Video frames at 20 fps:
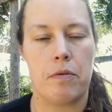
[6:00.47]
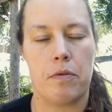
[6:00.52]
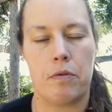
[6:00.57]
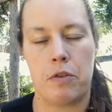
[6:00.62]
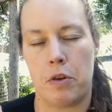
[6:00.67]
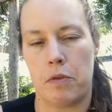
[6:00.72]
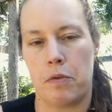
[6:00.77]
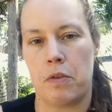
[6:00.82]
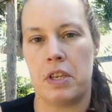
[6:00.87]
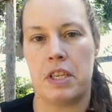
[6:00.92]

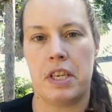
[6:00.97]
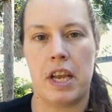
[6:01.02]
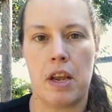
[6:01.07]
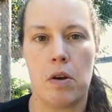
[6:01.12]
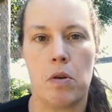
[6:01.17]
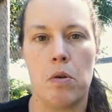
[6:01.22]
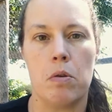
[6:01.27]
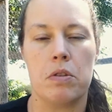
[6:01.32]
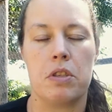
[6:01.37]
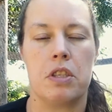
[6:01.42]
from the day
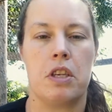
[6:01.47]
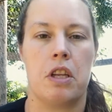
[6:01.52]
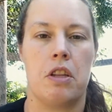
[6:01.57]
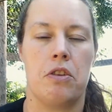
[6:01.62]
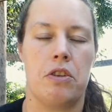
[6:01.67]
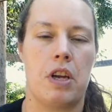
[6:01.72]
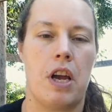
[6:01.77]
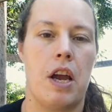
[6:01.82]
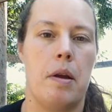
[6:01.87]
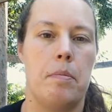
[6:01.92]
olds until the
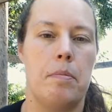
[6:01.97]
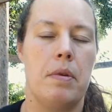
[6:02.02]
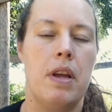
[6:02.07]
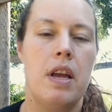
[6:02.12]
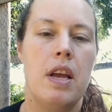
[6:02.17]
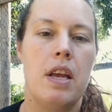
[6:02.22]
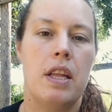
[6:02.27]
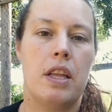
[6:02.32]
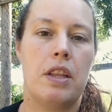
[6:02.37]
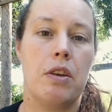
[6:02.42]
time
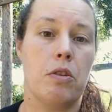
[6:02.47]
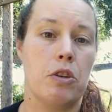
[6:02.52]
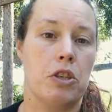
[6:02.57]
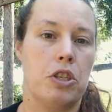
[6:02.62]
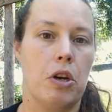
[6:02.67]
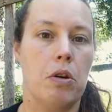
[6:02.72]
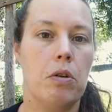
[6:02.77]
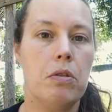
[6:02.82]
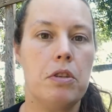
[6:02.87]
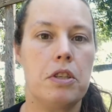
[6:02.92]
that they're
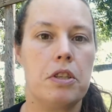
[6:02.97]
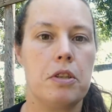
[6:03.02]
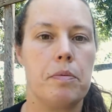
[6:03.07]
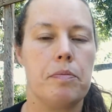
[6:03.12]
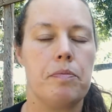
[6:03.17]
adults.